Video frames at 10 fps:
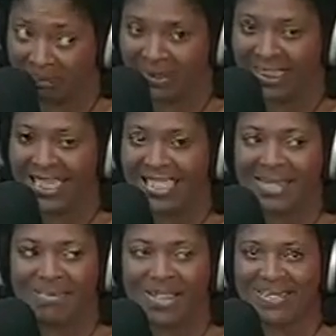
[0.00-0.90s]
Tennington
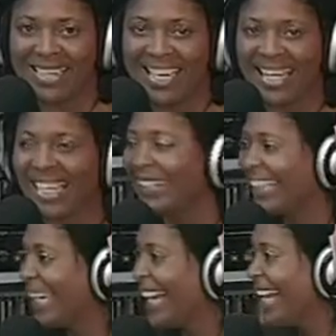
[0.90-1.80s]
Bolton.
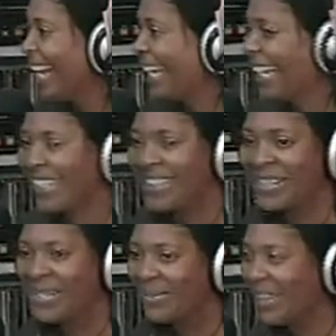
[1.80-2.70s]
Okay.
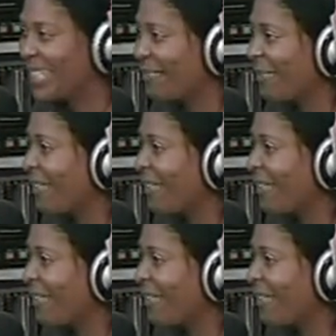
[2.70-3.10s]
Wonderful.